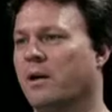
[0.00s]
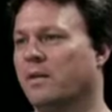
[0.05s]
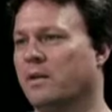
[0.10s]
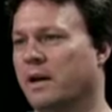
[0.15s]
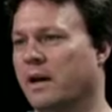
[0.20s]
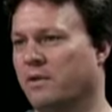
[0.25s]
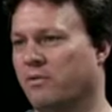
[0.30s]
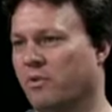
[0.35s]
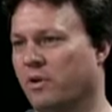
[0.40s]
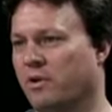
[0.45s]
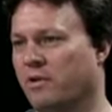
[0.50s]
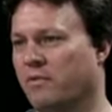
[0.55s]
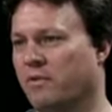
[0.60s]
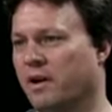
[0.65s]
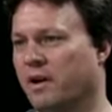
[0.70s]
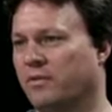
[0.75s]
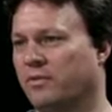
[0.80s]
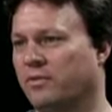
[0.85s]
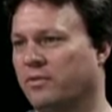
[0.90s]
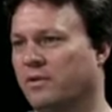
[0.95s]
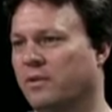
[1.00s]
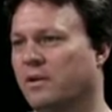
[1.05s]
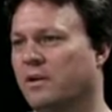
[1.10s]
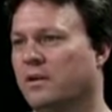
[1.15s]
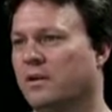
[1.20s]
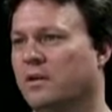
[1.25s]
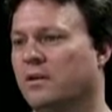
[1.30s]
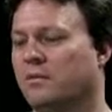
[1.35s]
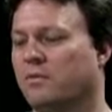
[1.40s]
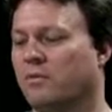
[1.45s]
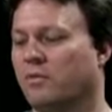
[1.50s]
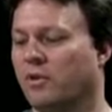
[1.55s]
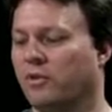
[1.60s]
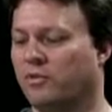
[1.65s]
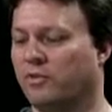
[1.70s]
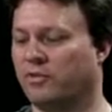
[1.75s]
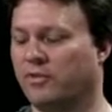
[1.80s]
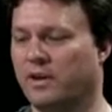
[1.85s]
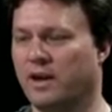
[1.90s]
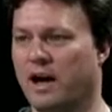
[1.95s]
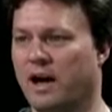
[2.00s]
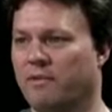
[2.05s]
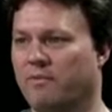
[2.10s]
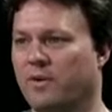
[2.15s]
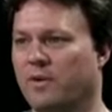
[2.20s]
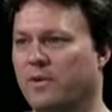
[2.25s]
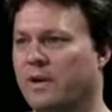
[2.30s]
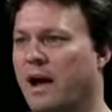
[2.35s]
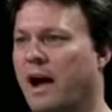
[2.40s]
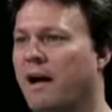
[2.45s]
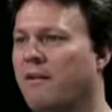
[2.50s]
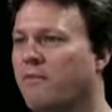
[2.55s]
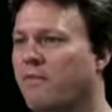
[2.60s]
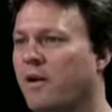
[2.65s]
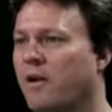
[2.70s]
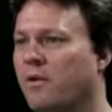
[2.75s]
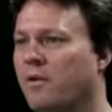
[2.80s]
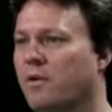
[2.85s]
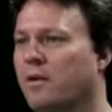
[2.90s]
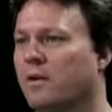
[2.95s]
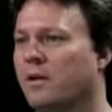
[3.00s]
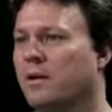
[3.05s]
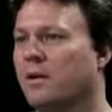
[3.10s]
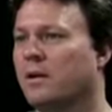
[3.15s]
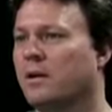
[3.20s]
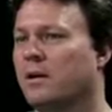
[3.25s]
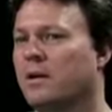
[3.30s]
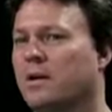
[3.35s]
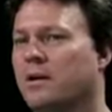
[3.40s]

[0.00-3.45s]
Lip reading: about on the Android device versus the iPhone. The iPhone,